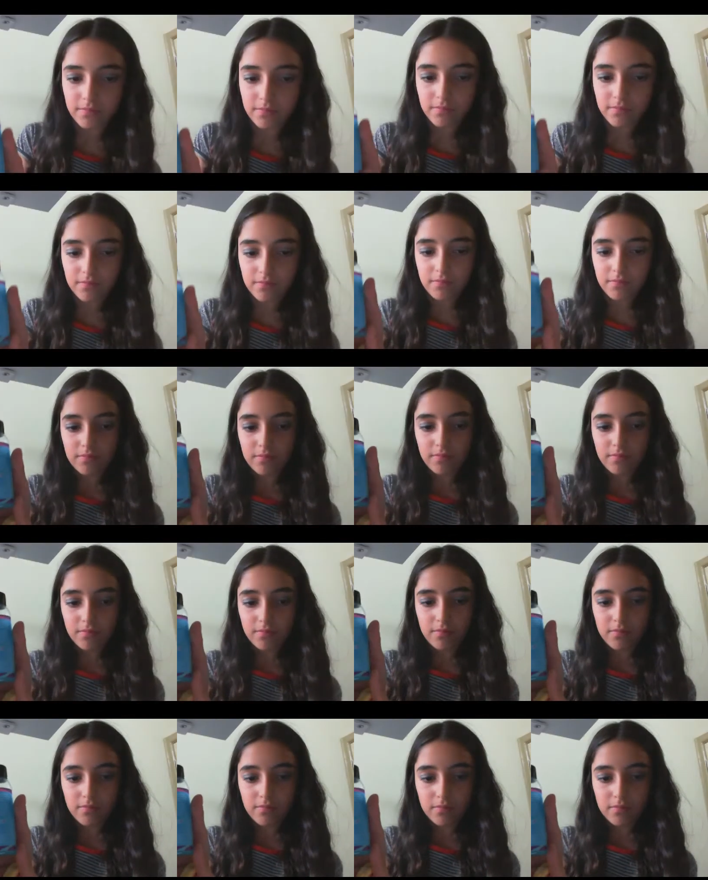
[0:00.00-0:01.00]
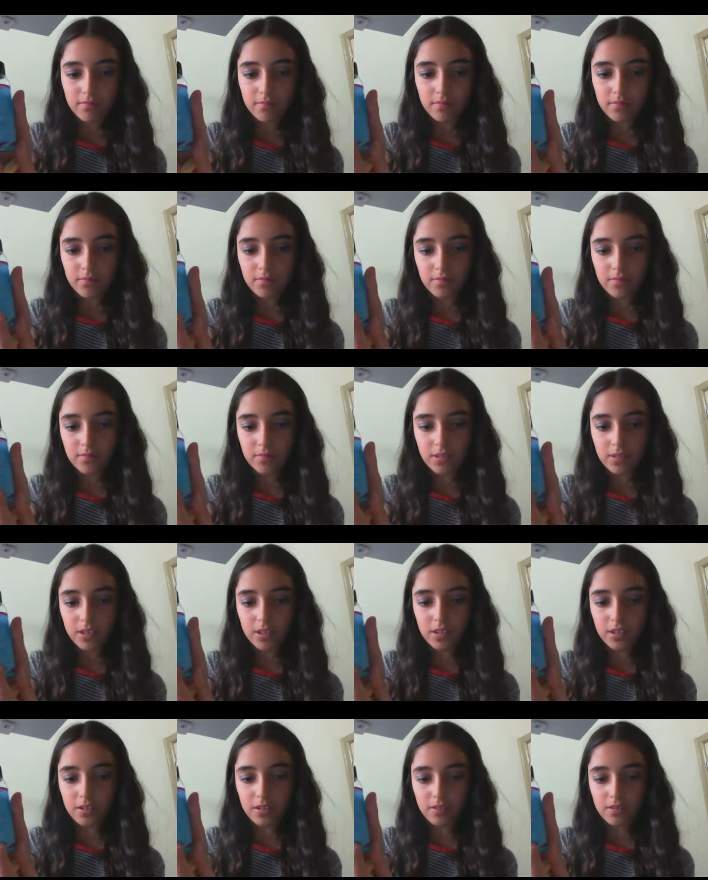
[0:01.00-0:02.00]

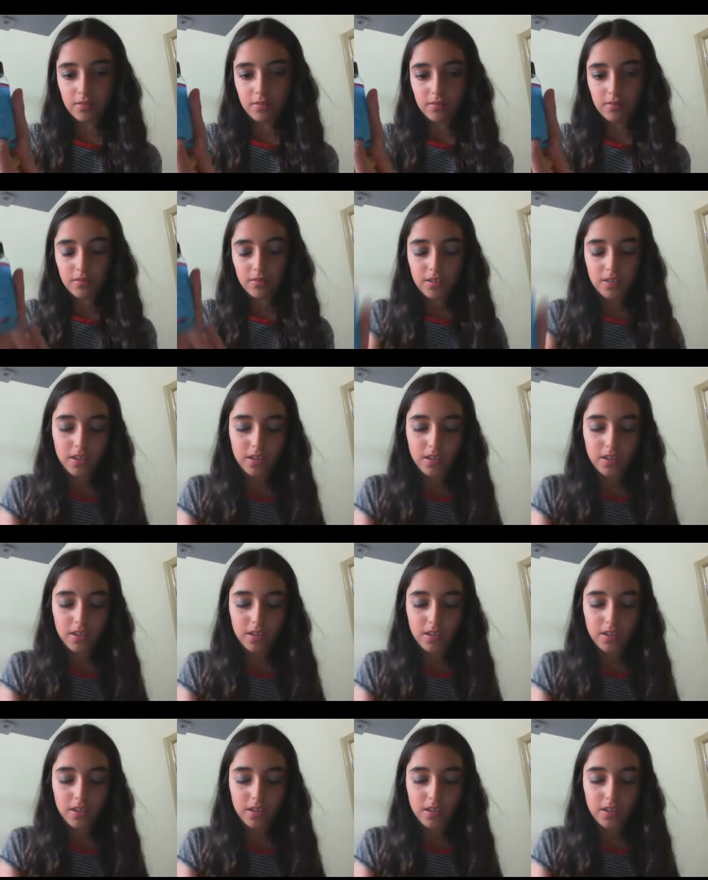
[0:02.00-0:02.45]
No one is speaking in this clip.